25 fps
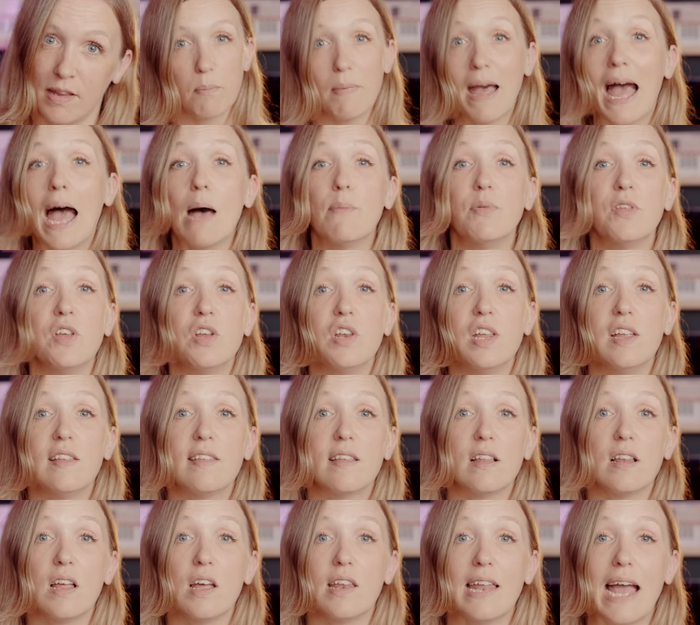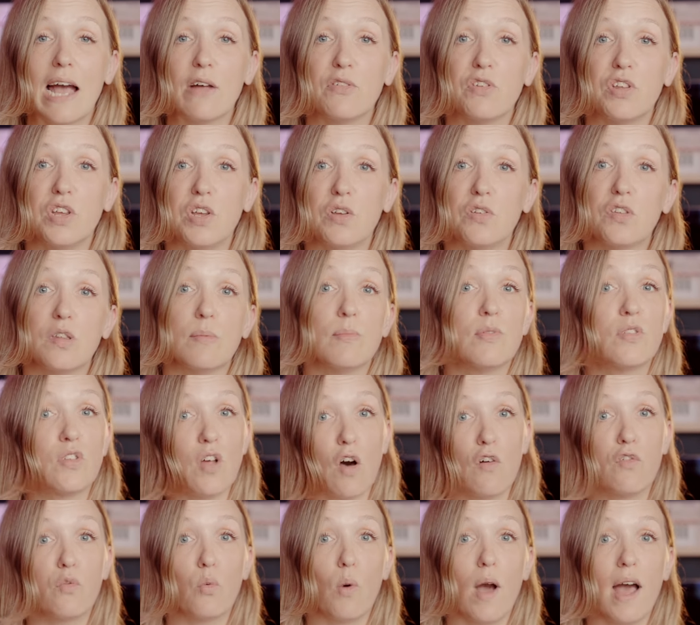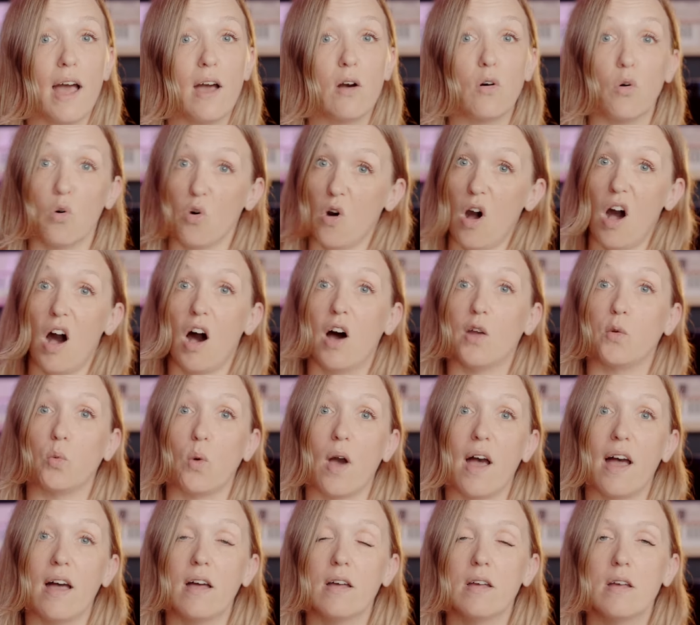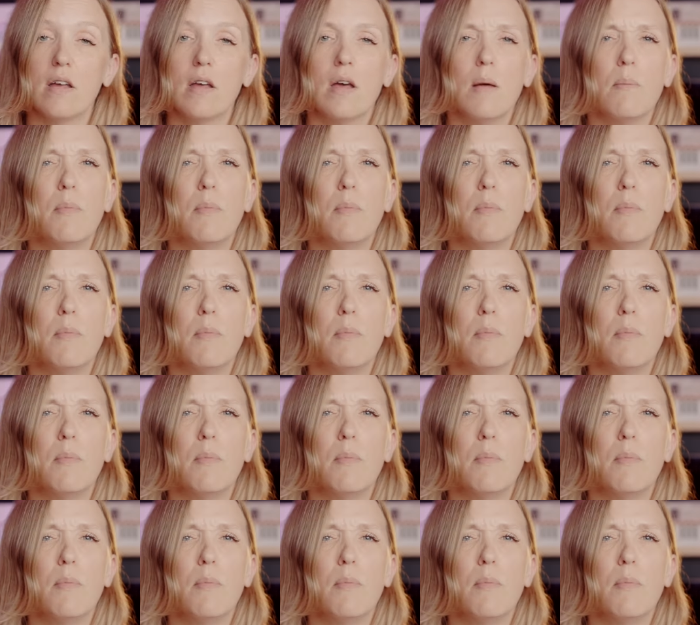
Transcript: Perhaps you need to learn how to use some software or hardware,